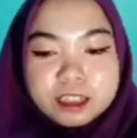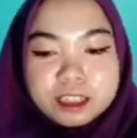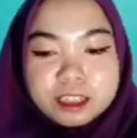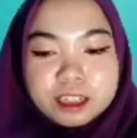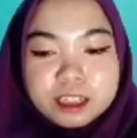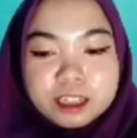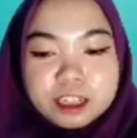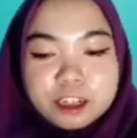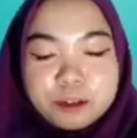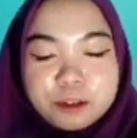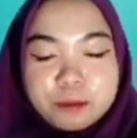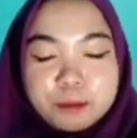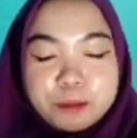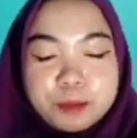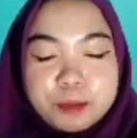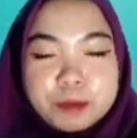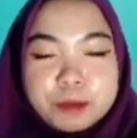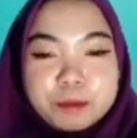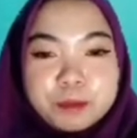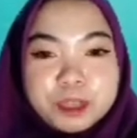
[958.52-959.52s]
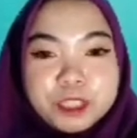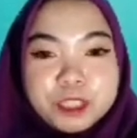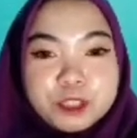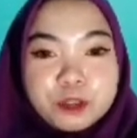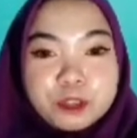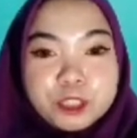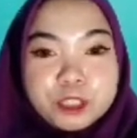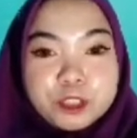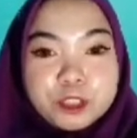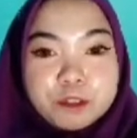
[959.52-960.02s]
the paper
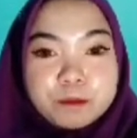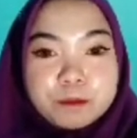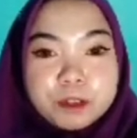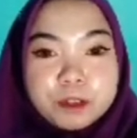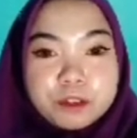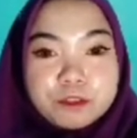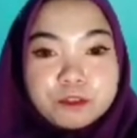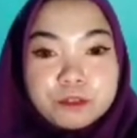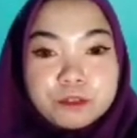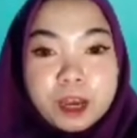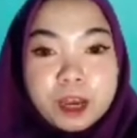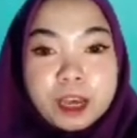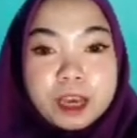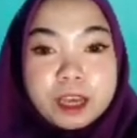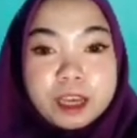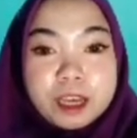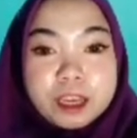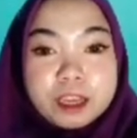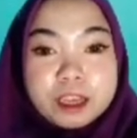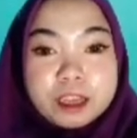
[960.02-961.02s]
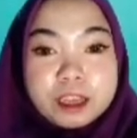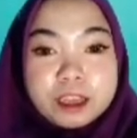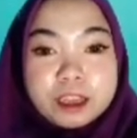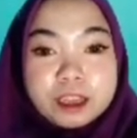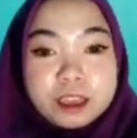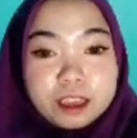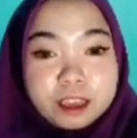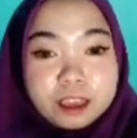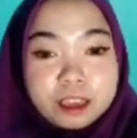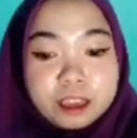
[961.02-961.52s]
document file
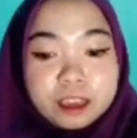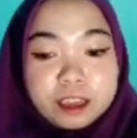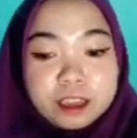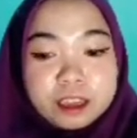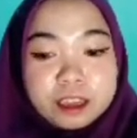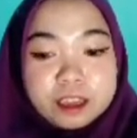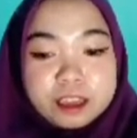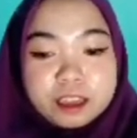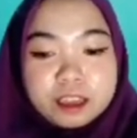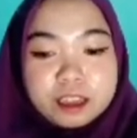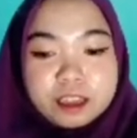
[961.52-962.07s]
A